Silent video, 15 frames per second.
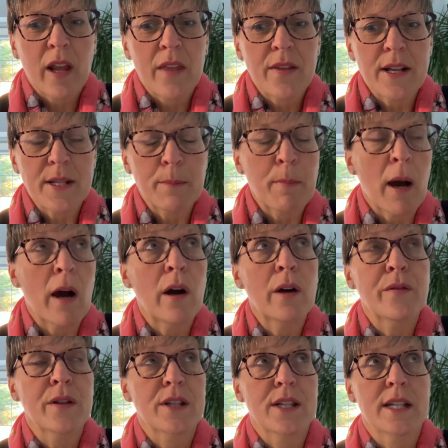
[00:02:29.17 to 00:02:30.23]
there's a part
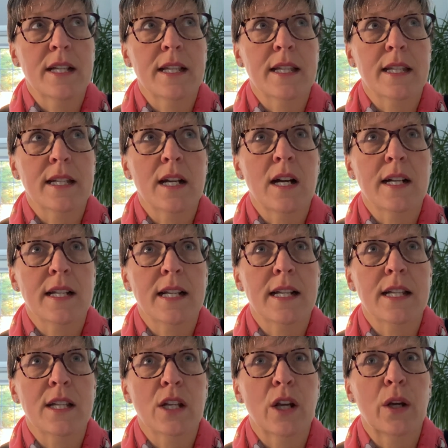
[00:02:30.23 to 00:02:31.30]
of us that's
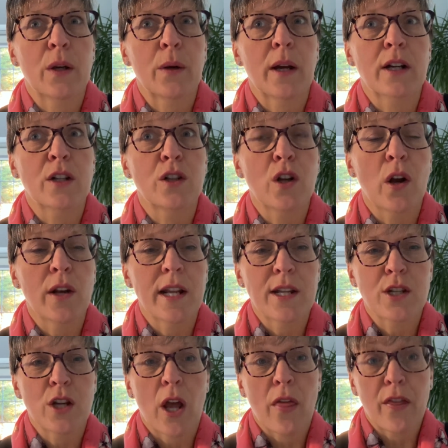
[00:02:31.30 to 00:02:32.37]
starting to
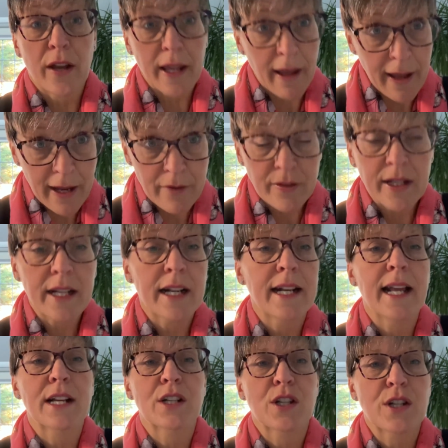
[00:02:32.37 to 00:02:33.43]
acknowledge the caring
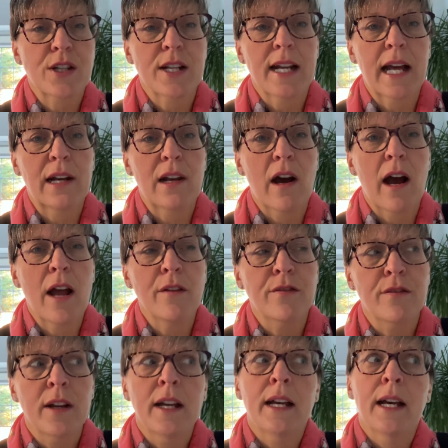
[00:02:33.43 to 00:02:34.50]
connections in our
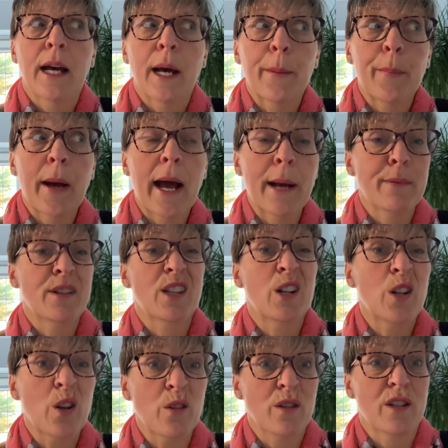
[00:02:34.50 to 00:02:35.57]
life. And perhaps the
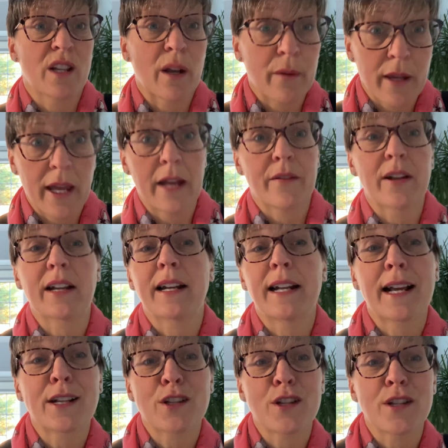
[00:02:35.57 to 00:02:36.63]
not so caring
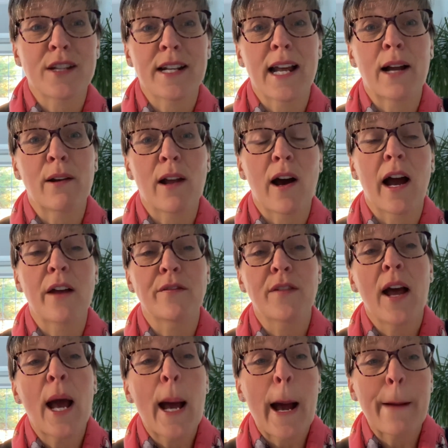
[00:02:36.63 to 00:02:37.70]
connections in our life
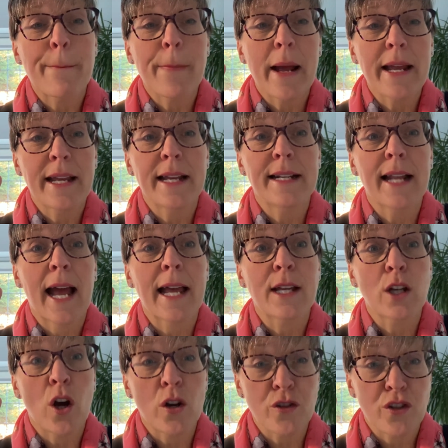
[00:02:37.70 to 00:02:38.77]
and making a
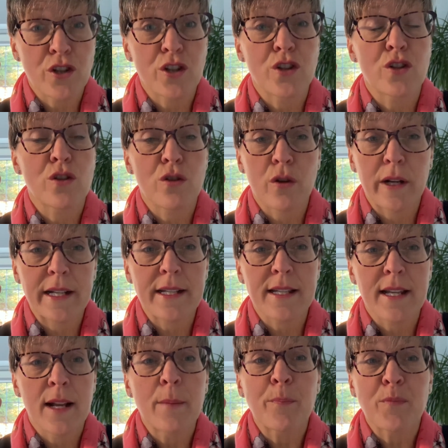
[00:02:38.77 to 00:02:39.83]
conscious
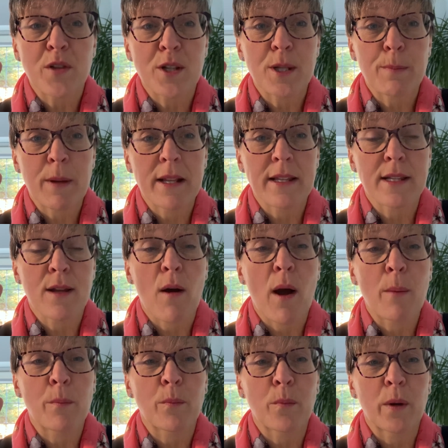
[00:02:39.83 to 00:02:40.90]
choice to spend
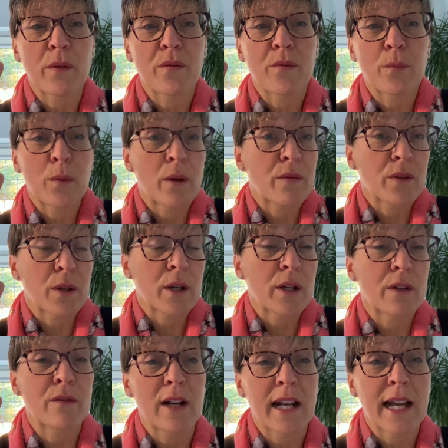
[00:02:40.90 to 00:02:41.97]
time with
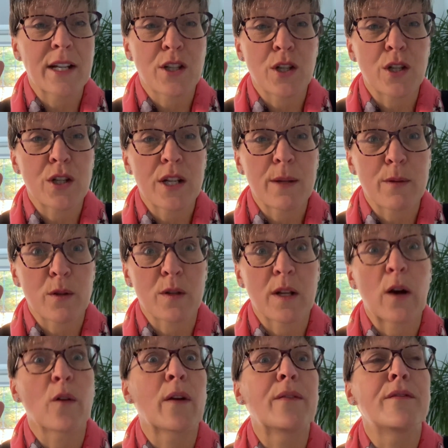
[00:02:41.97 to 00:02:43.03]
the relationships
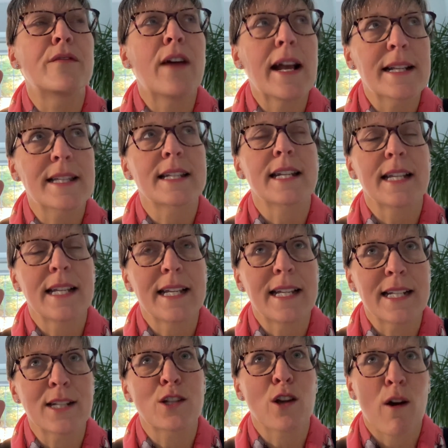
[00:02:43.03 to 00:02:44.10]
or invest
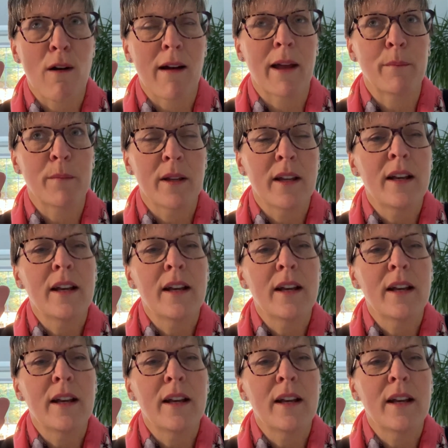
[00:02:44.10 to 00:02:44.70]
in time